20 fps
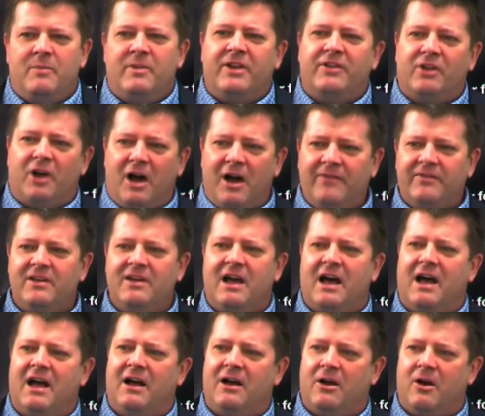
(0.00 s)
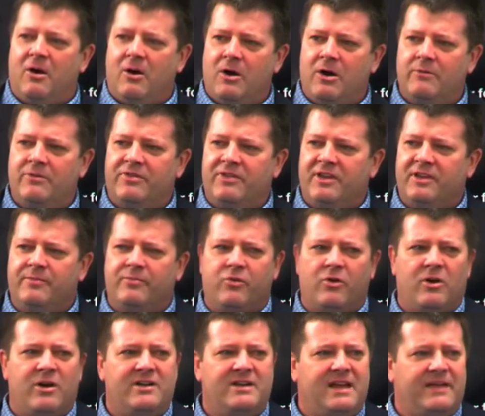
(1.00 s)
but it's often hard with these
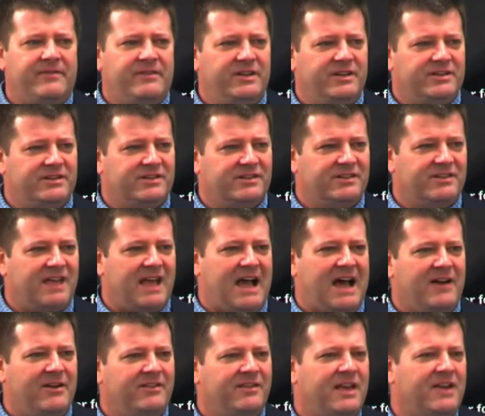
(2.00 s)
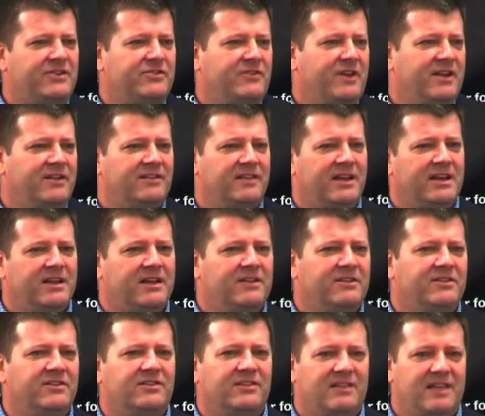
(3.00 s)
broad definitions to say, how does that translate
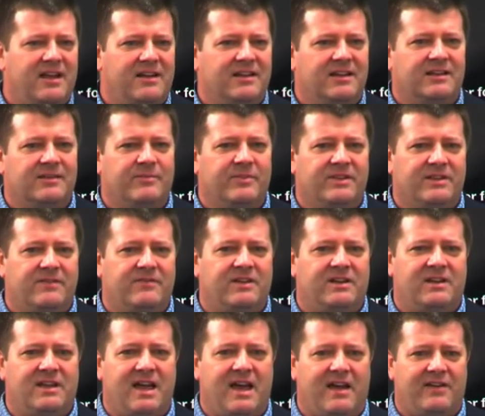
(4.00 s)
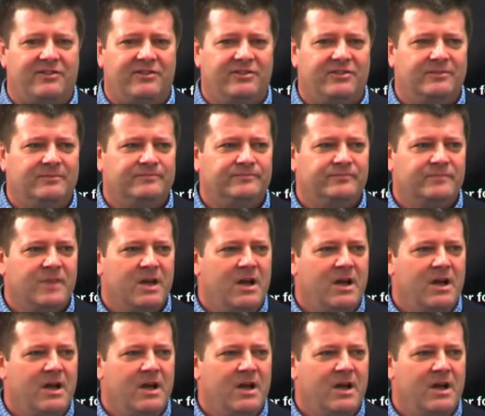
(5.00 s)
into selecting specific tests?